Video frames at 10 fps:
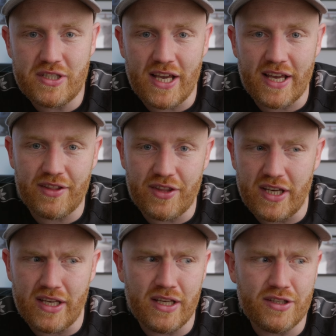take
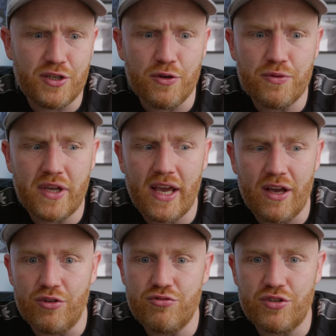the
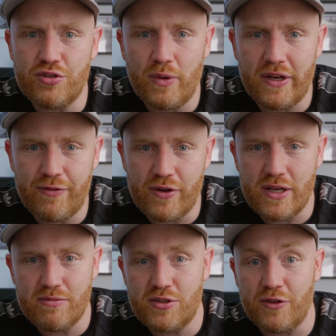2K 120
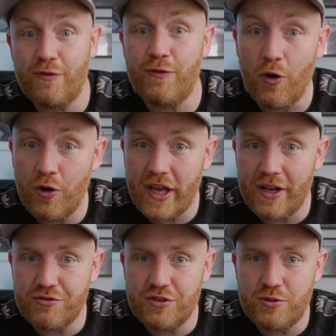frames to 4K
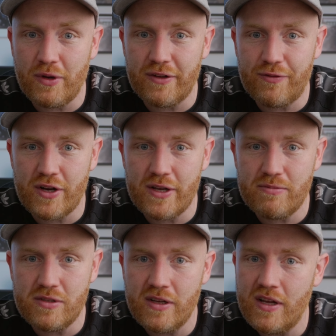120
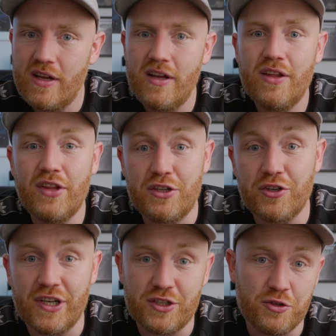frames, they
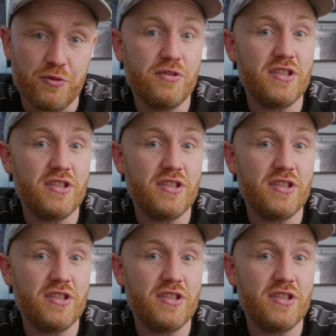took it to